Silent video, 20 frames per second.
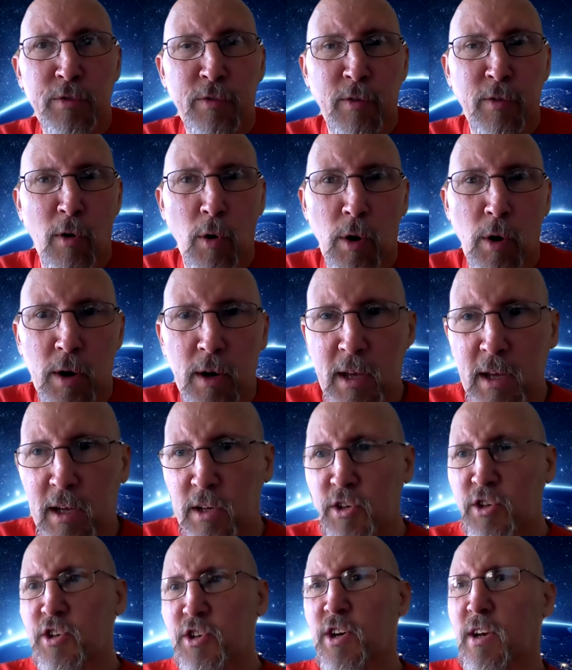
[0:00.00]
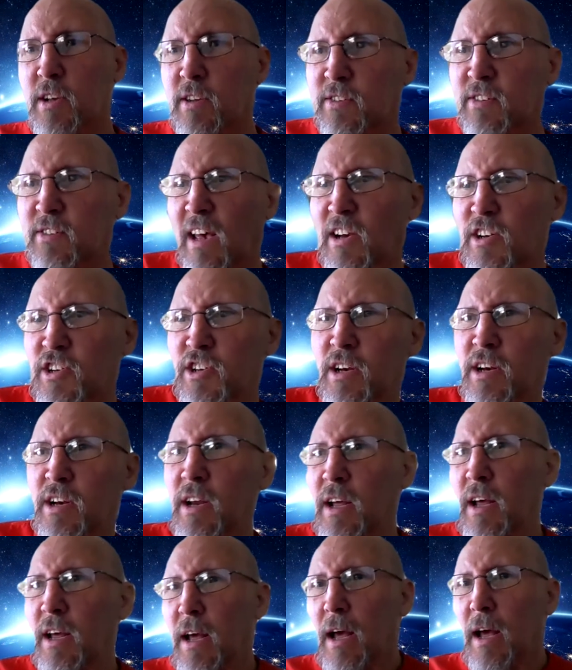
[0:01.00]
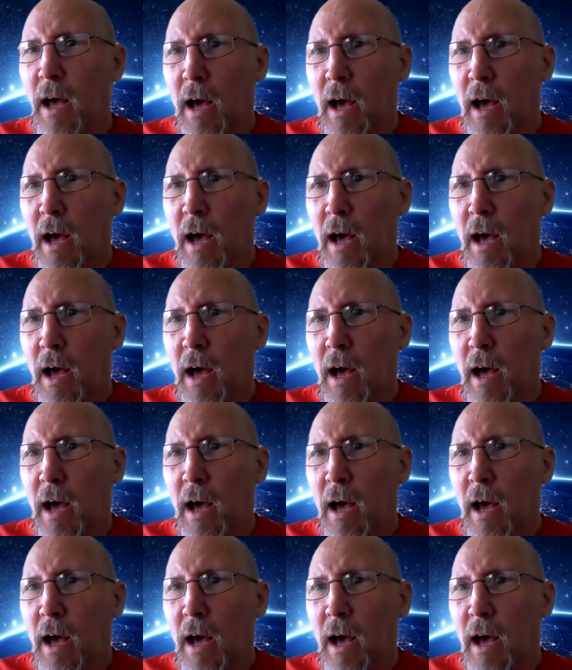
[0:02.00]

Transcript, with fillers: for each session.